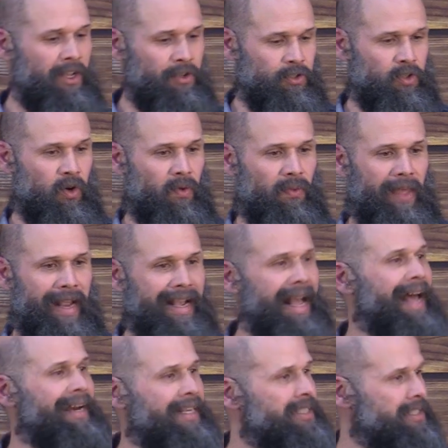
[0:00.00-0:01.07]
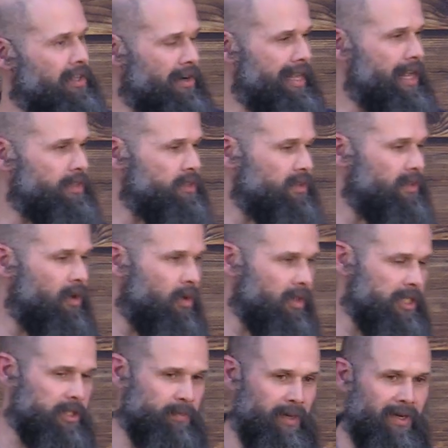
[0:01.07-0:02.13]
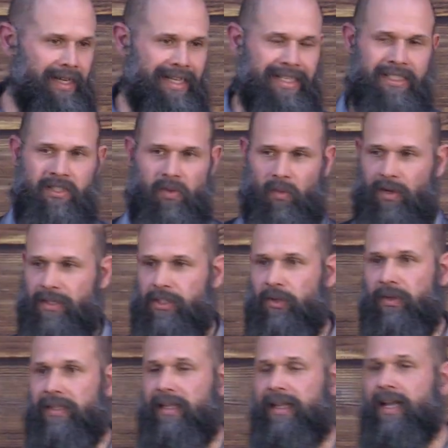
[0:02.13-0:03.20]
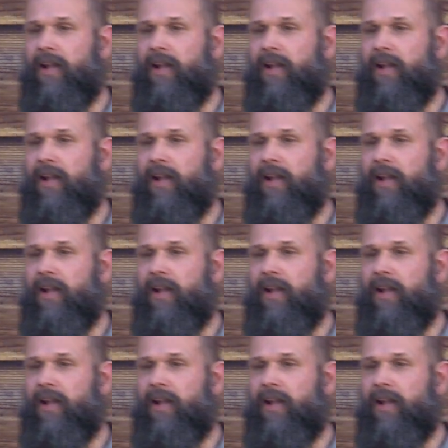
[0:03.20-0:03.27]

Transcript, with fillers: so that God is their counselor. The Holy Spirit is the one doing the